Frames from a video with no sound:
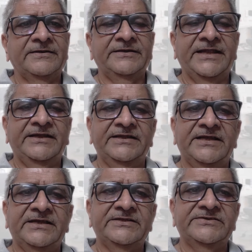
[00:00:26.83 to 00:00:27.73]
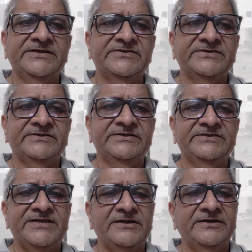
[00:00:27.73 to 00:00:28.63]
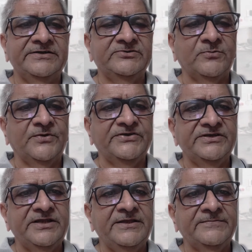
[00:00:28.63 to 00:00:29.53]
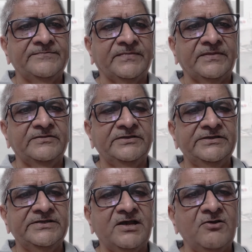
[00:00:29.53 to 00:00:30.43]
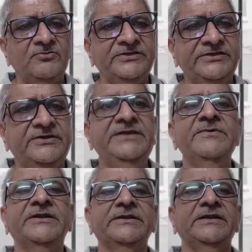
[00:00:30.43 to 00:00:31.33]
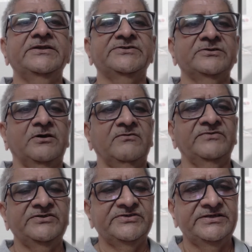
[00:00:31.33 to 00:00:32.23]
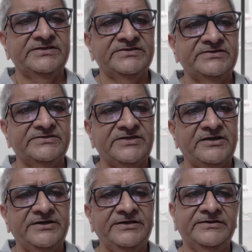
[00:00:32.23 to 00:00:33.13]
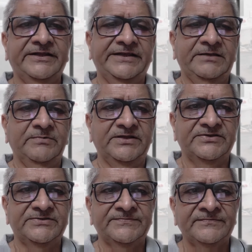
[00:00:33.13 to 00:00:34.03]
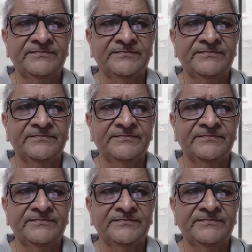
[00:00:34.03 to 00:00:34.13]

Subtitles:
In 1996 it started its operation, and that is how the dematerialization of the shares started taking place.